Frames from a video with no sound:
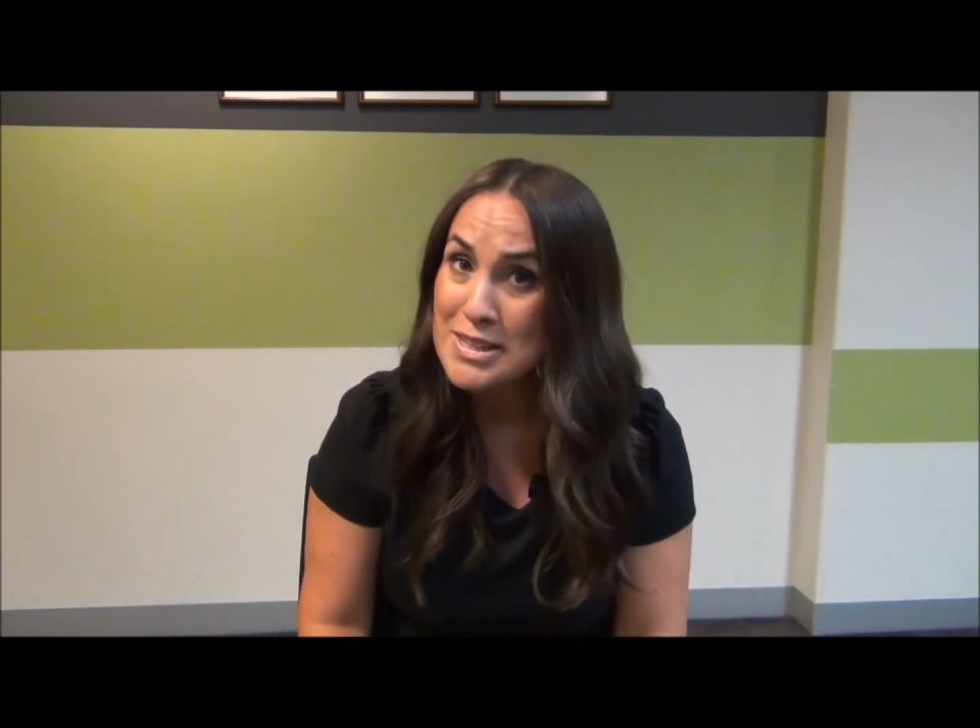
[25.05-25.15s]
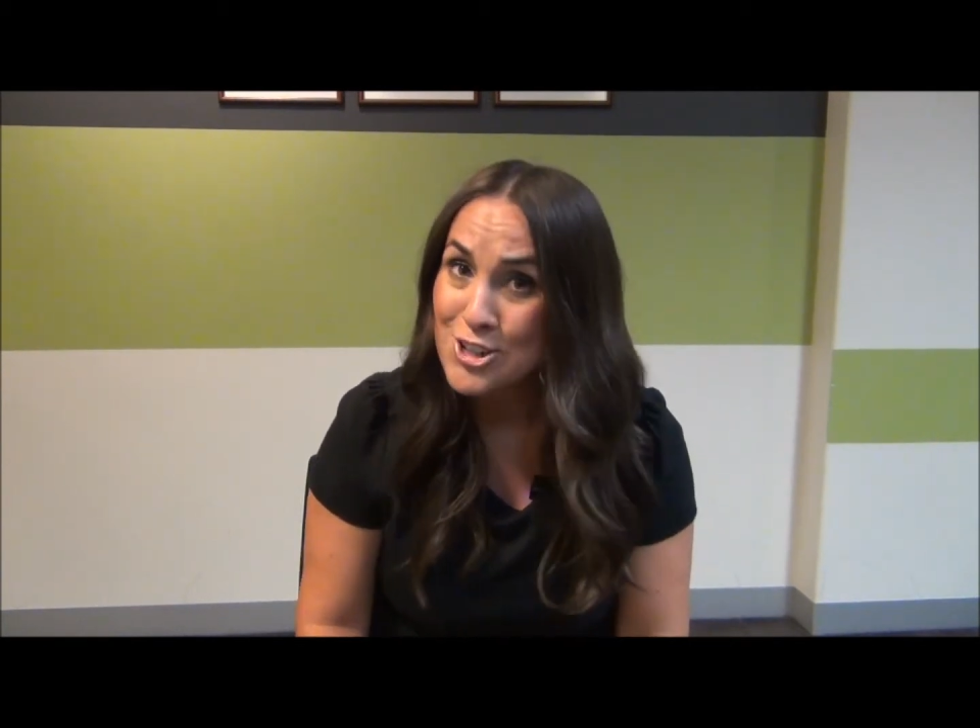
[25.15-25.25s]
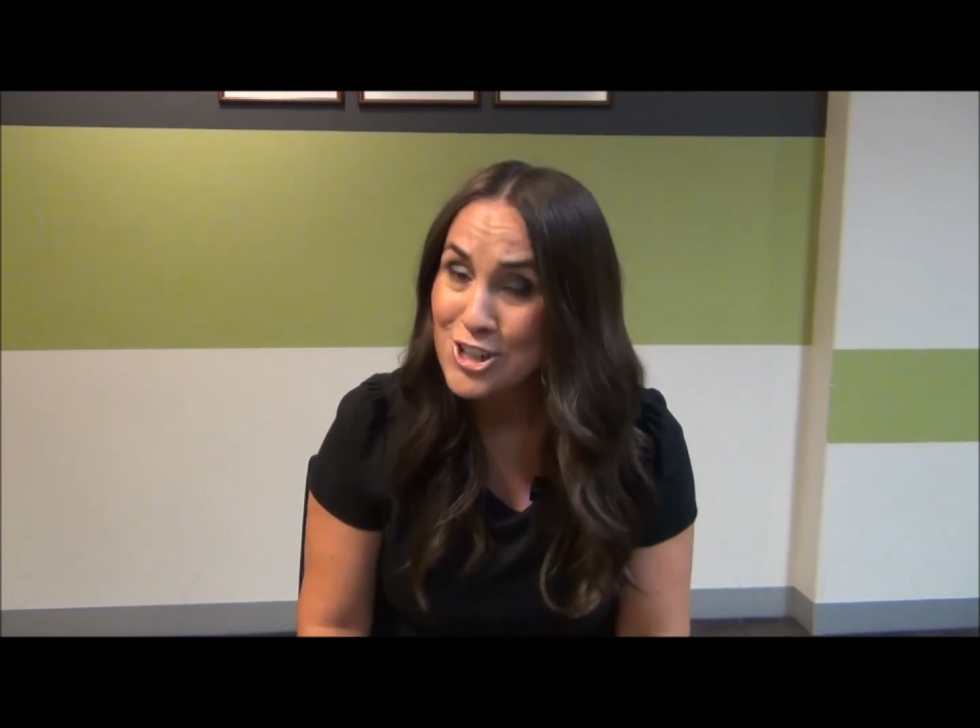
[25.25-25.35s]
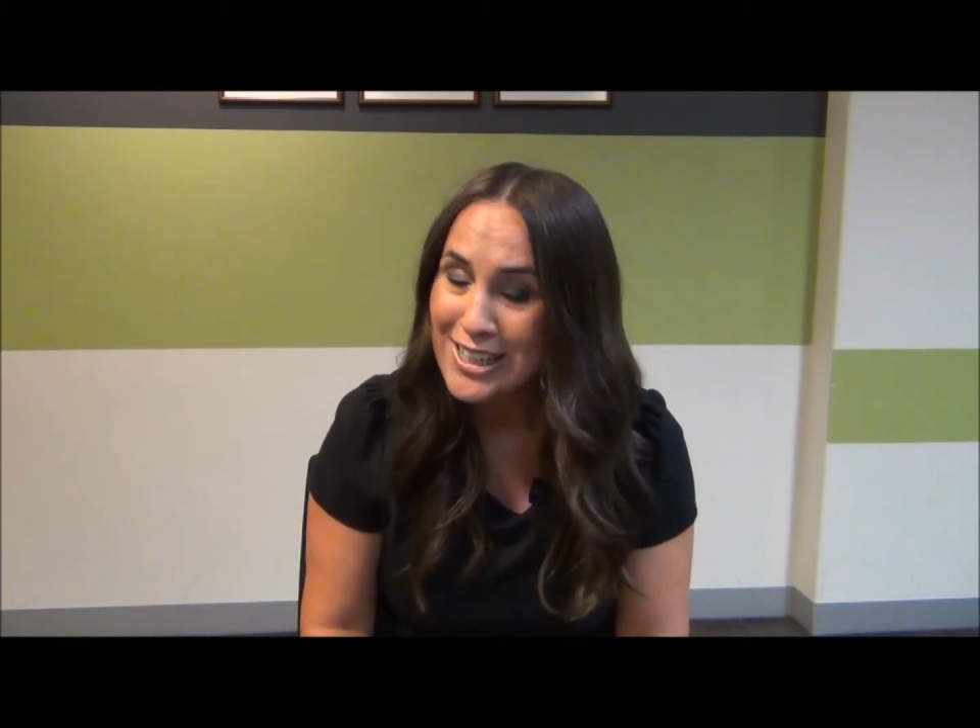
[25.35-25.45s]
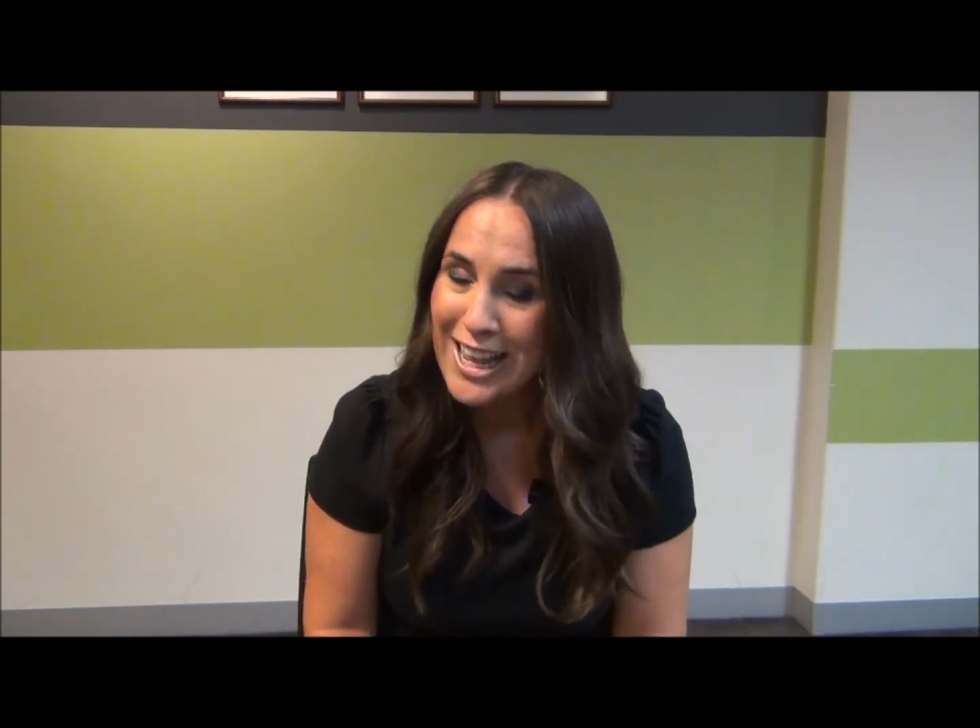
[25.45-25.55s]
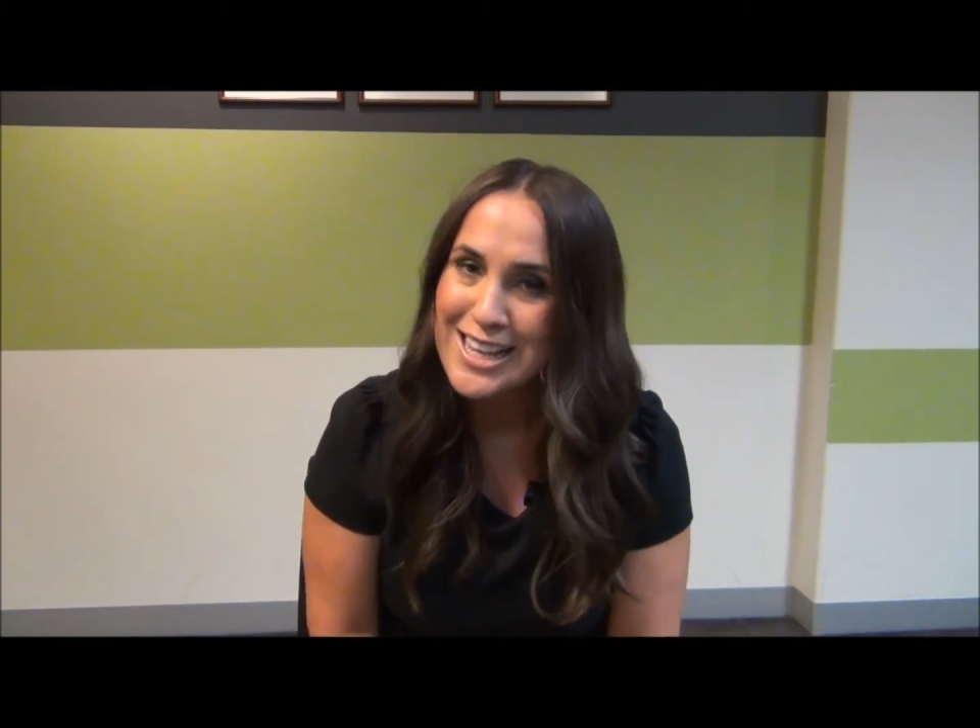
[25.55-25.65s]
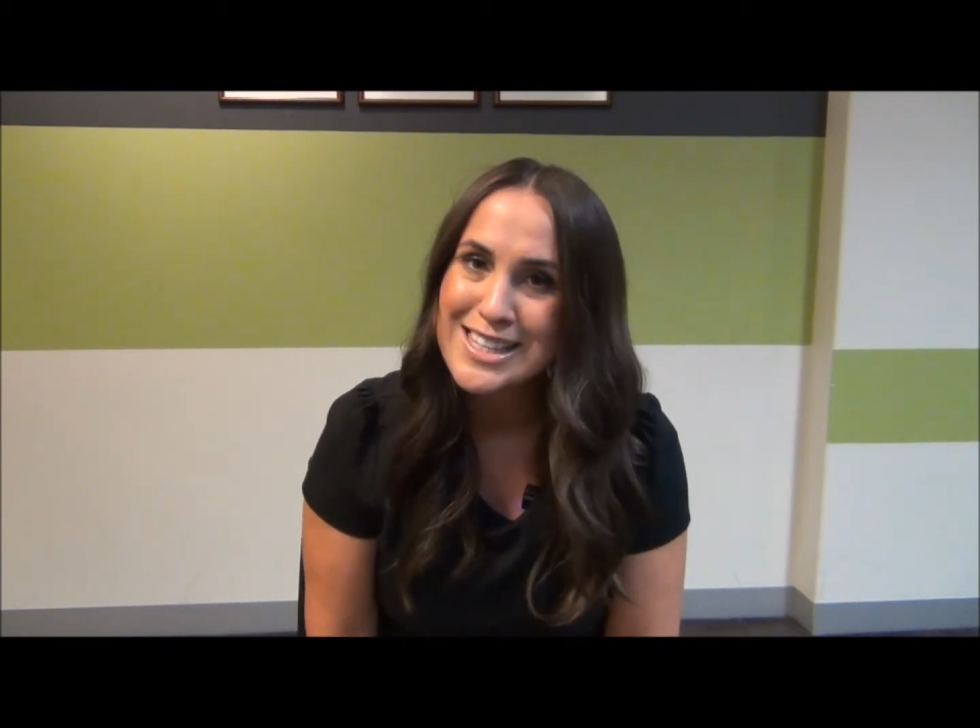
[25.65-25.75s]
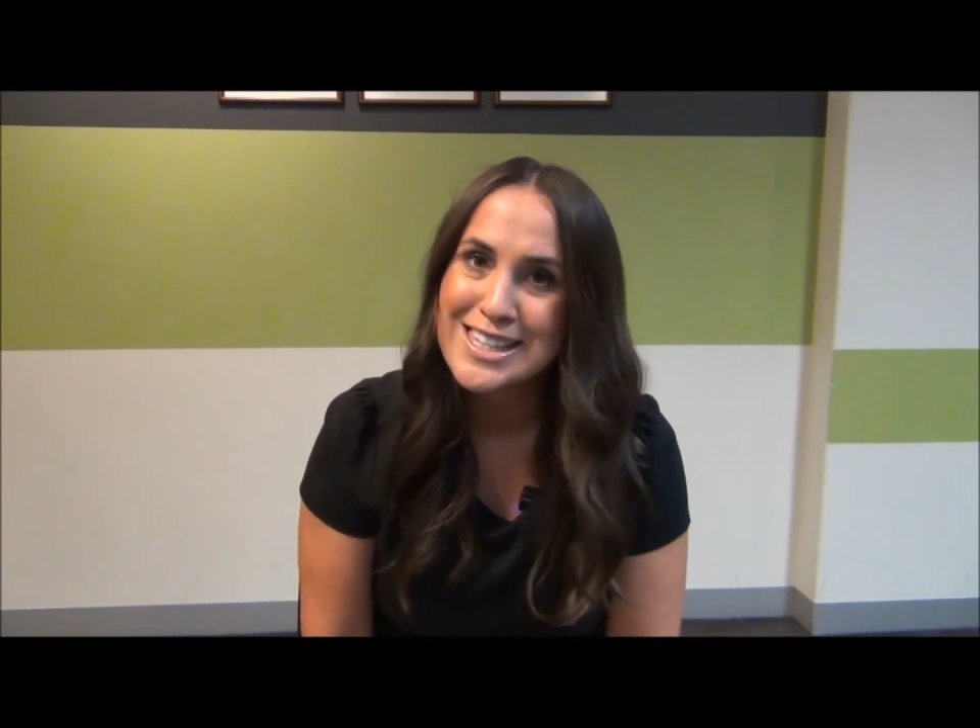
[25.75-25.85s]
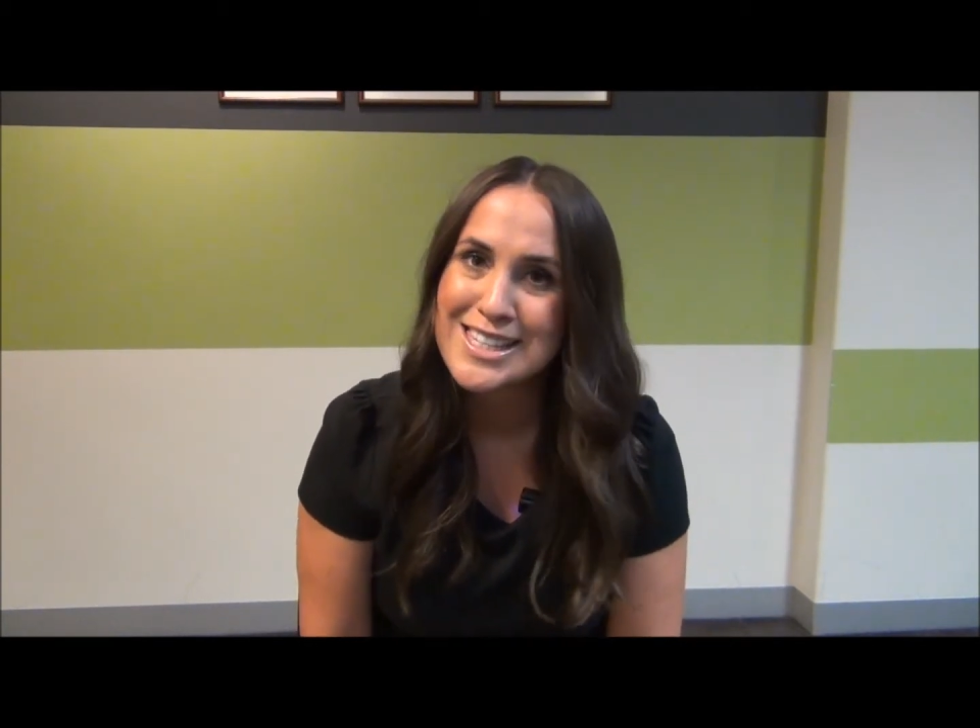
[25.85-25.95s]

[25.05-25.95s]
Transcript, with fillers: position as